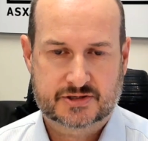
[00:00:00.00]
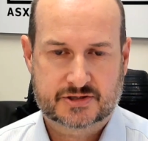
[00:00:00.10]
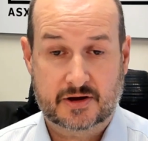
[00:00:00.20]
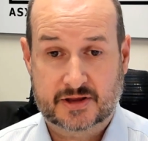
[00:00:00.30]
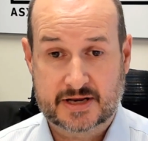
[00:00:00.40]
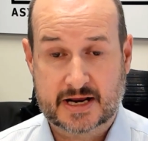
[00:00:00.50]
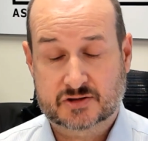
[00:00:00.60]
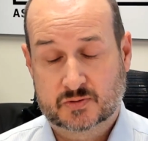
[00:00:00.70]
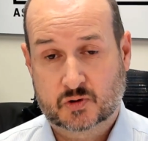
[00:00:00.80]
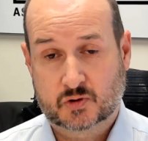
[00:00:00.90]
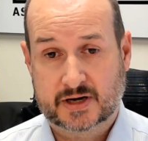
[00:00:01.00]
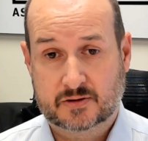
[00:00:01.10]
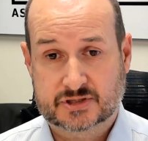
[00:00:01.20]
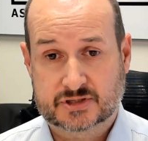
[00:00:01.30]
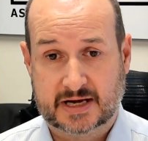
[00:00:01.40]
So the next real
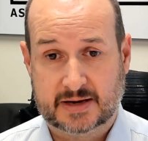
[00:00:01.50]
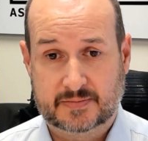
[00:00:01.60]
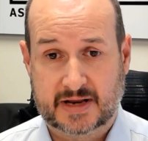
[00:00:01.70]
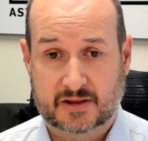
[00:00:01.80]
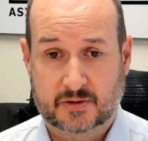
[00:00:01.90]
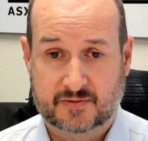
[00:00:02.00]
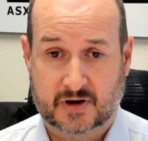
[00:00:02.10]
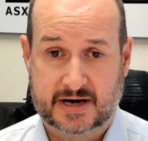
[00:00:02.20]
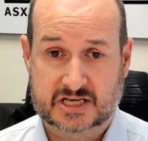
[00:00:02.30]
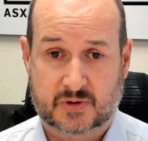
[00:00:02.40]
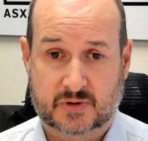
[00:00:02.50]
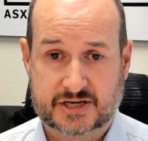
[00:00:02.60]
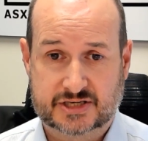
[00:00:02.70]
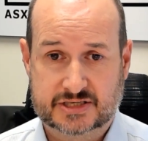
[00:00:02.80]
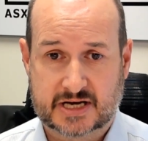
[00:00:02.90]
critical step, now that we've got an
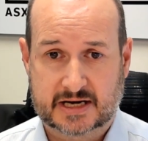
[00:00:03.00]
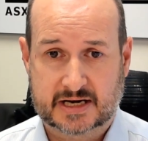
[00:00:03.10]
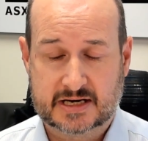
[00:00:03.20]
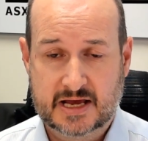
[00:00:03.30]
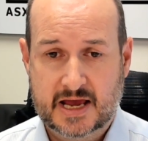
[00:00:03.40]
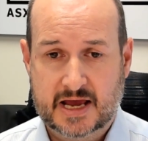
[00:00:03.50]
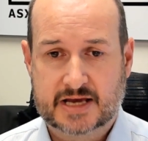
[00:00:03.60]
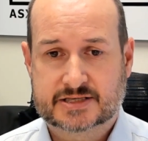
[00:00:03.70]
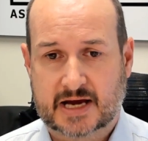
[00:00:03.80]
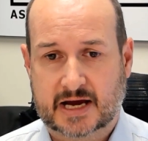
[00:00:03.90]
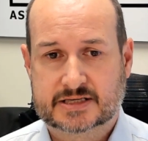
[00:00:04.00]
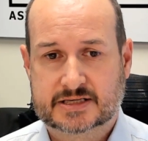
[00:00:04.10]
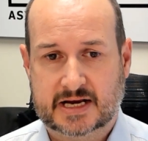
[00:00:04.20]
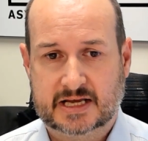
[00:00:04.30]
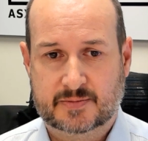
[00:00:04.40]
exploration target, is to
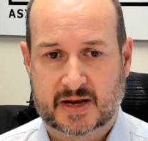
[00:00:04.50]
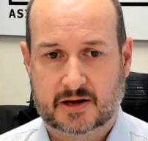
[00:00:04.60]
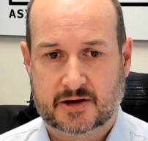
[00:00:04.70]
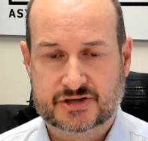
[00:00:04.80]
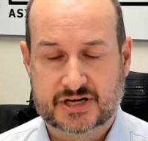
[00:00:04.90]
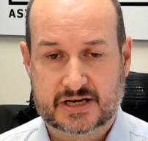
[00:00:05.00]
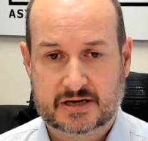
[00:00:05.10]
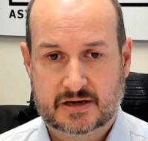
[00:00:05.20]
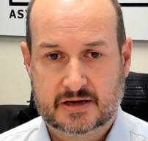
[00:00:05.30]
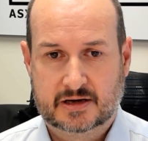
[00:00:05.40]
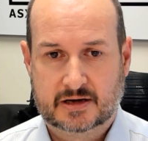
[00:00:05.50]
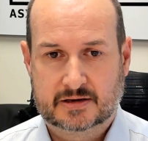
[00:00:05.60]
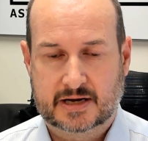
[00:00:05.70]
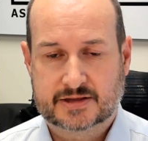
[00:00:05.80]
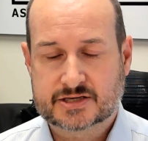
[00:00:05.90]
understand the metallurgy.
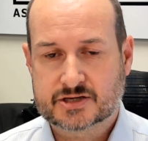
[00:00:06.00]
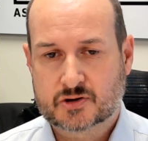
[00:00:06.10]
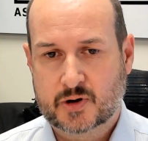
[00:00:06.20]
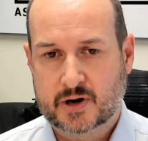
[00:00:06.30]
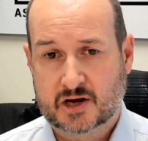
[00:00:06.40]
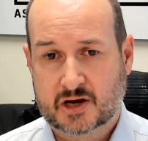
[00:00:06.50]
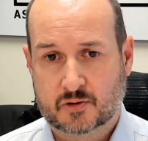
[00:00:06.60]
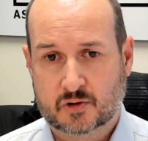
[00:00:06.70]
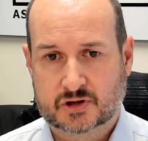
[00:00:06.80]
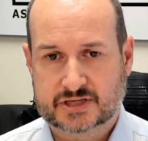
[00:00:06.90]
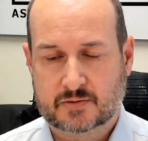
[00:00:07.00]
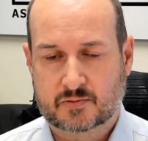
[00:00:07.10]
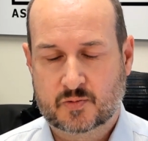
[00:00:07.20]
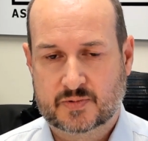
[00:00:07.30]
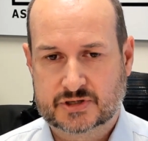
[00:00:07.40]
Now this is critical because it
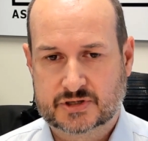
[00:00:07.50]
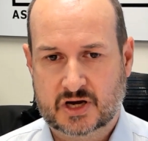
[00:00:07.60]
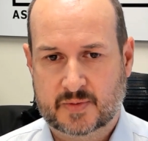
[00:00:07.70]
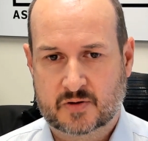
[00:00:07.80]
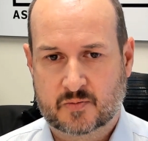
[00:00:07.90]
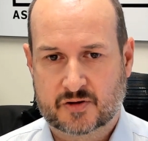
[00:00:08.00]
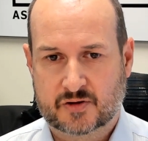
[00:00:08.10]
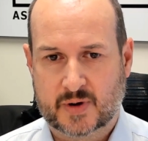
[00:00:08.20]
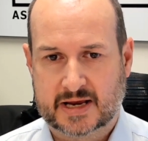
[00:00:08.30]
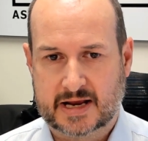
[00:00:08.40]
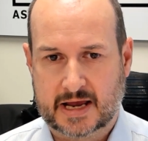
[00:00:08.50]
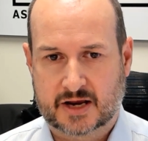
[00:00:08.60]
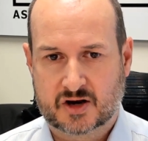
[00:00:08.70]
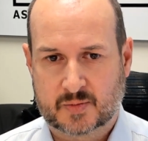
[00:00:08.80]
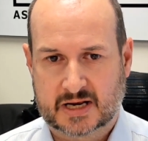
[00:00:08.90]
will determine whether we can
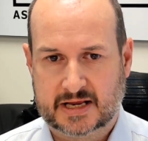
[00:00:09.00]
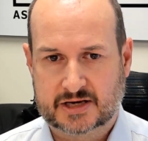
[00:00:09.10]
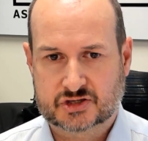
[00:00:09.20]
economically